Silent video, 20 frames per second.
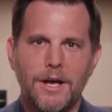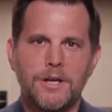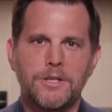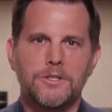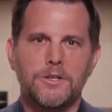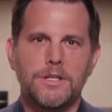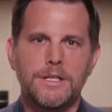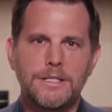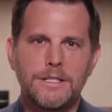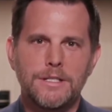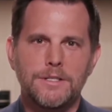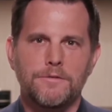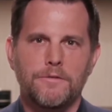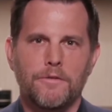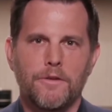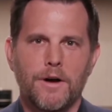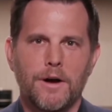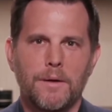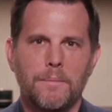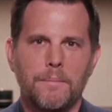So this is
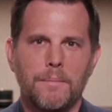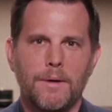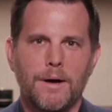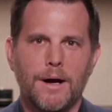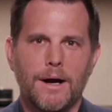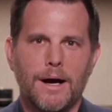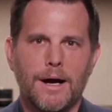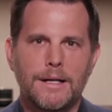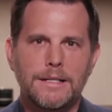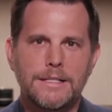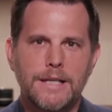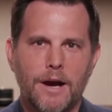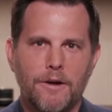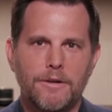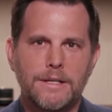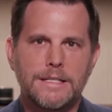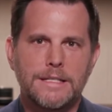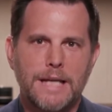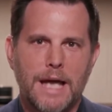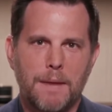from
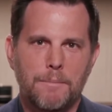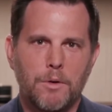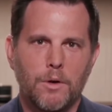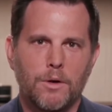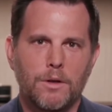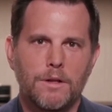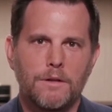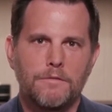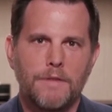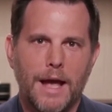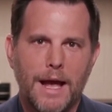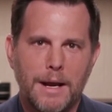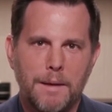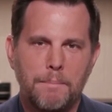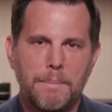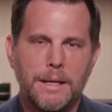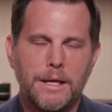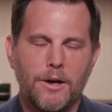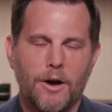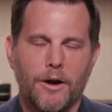Terrence Samuel of
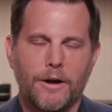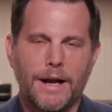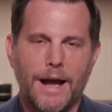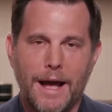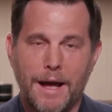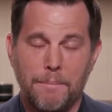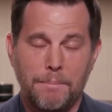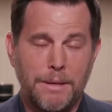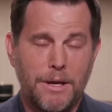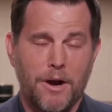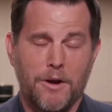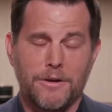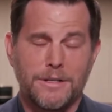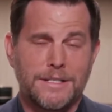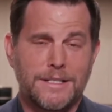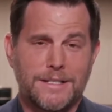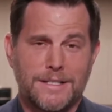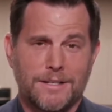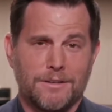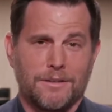NPR. Now, NPR
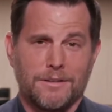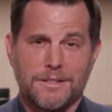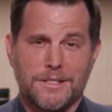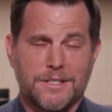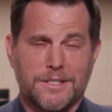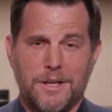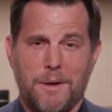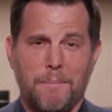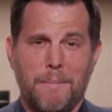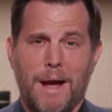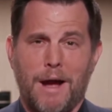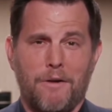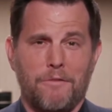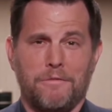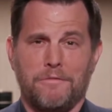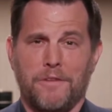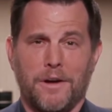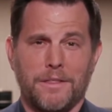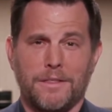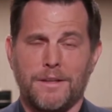is still somehow
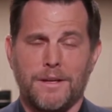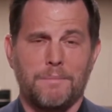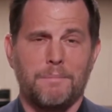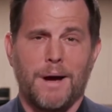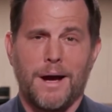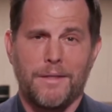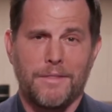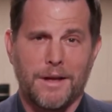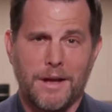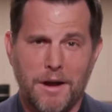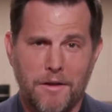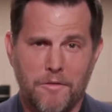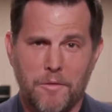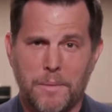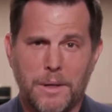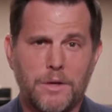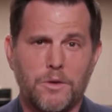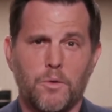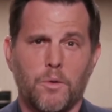funded by the government.